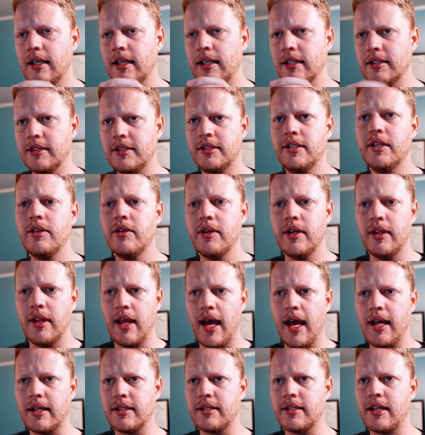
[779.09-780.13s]
considering
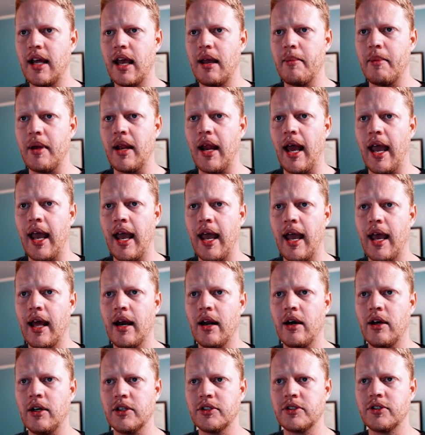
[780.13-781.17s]
that statement
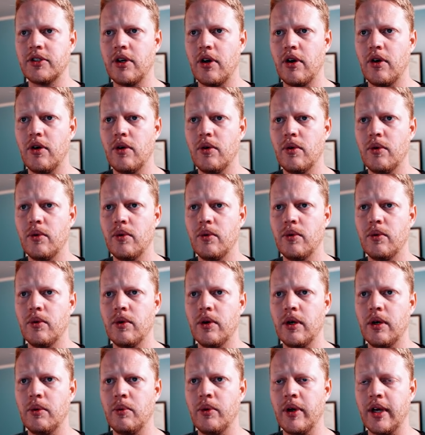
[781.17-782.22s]
and also
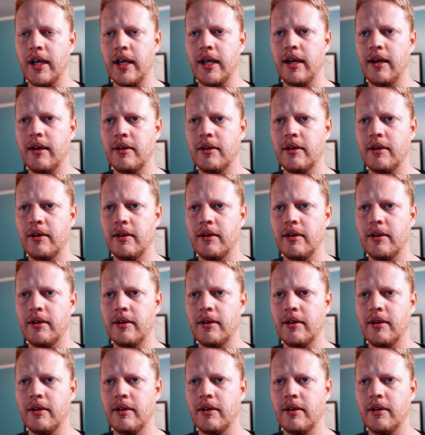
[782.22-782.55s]
what it